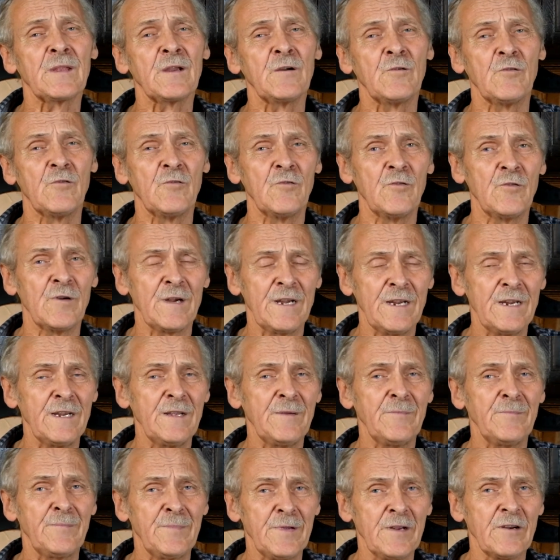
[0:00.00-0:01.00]
or in
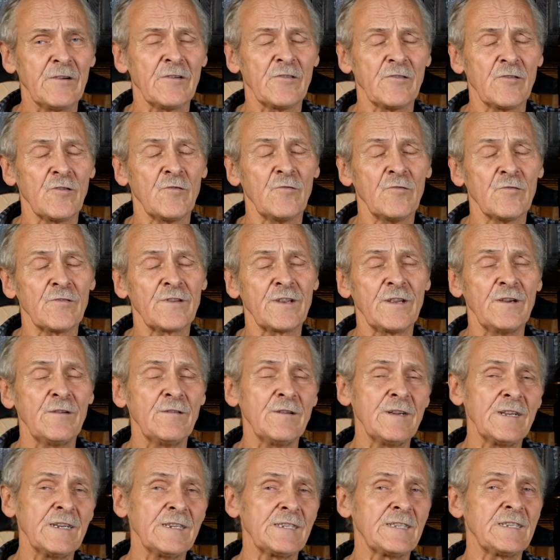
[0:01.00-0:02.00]
imperial
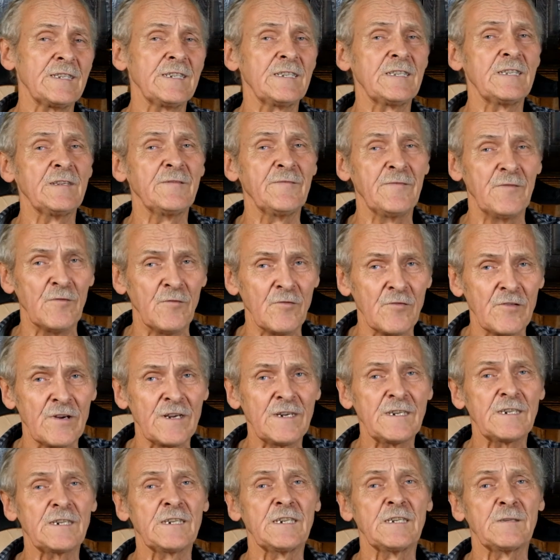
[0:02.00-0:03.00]
units, this is 4
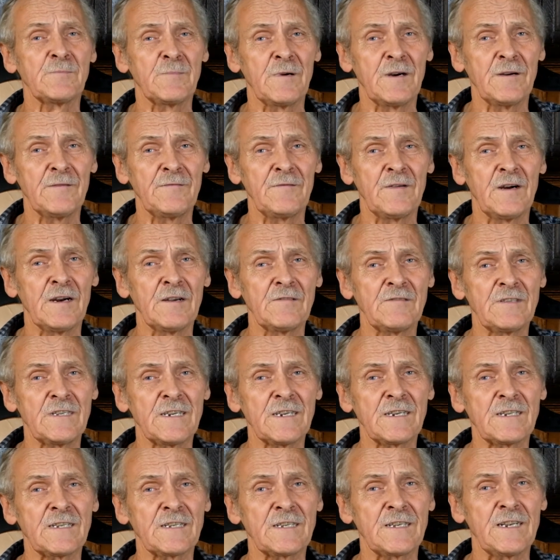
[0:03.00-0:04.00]
inches by 5
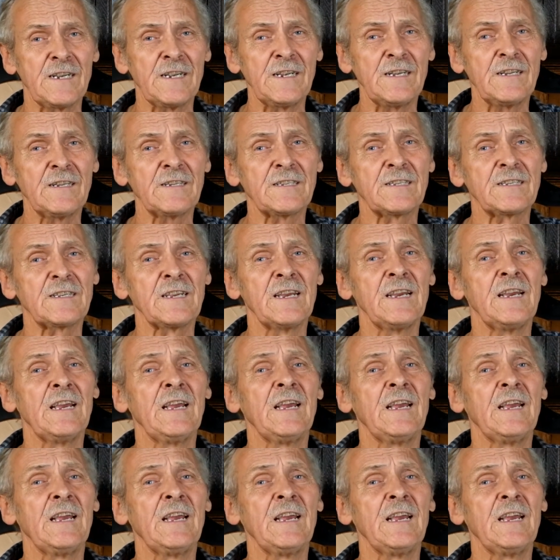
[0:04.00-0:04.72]
sixteenths.